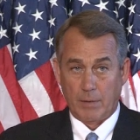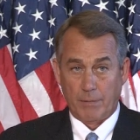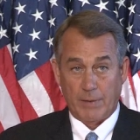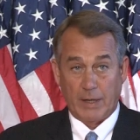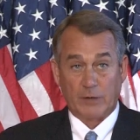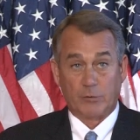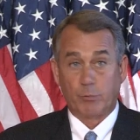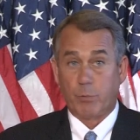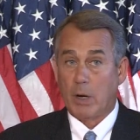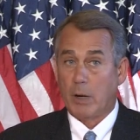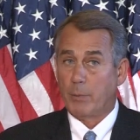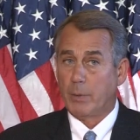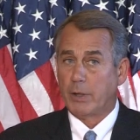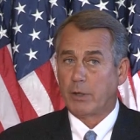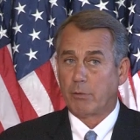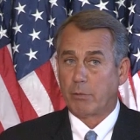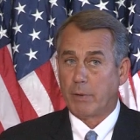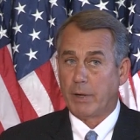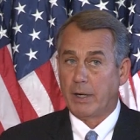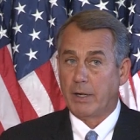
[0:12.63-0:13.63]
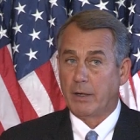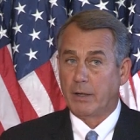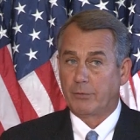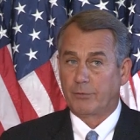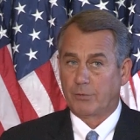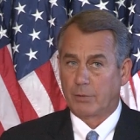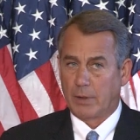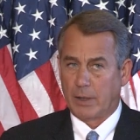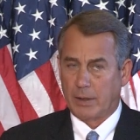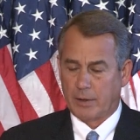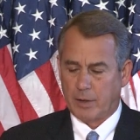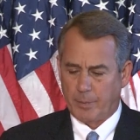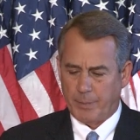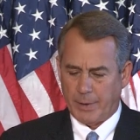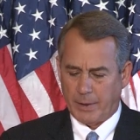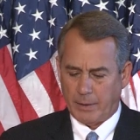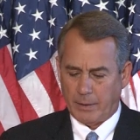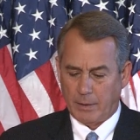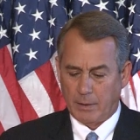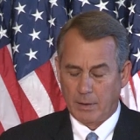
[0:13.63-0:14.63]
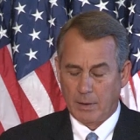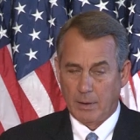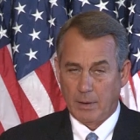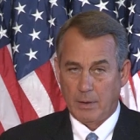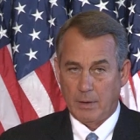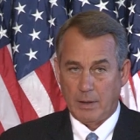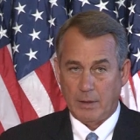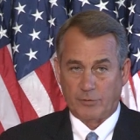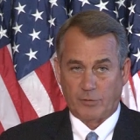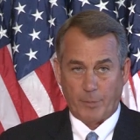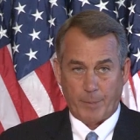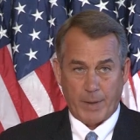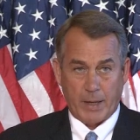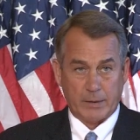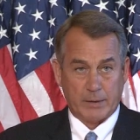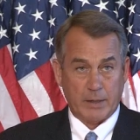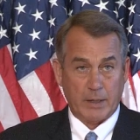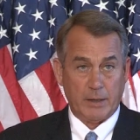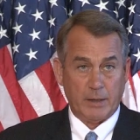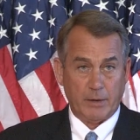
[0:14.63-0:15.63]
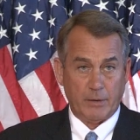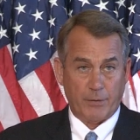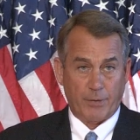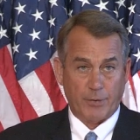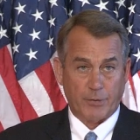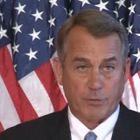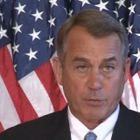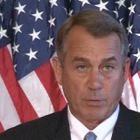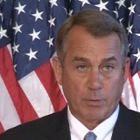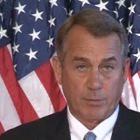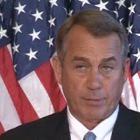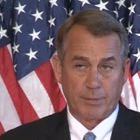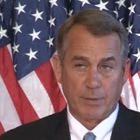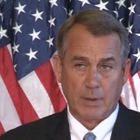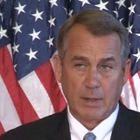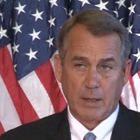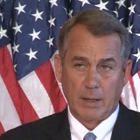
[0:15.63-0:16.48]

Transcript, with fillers: That's why we created a select committee. It's about getting to the truth.